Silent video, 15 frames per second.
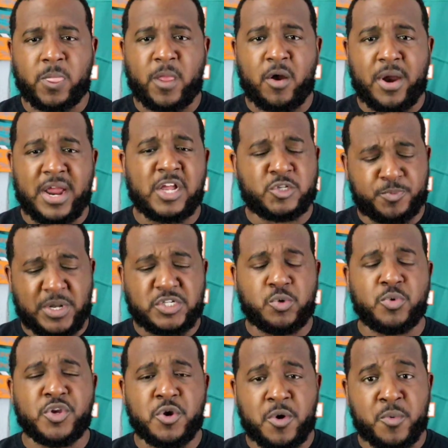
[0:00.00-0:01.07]
All right?
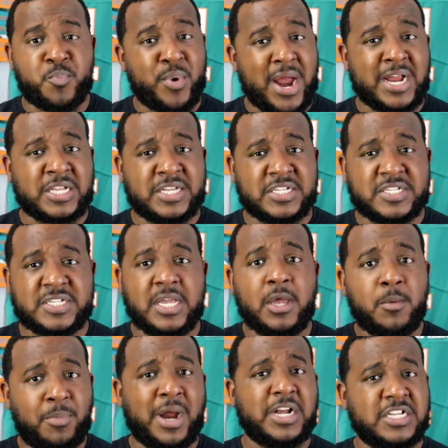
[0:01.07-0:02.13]
Especially when you're in
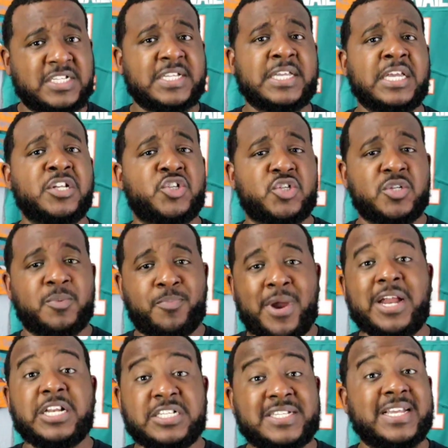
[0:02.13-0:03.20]

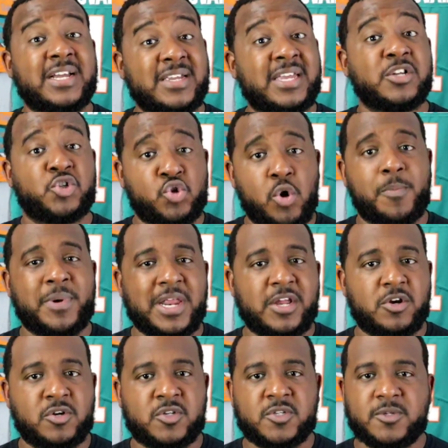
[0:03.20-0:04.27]
practicing against your
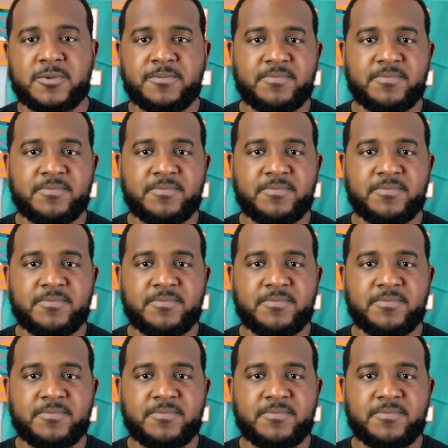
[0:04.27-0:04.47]
players.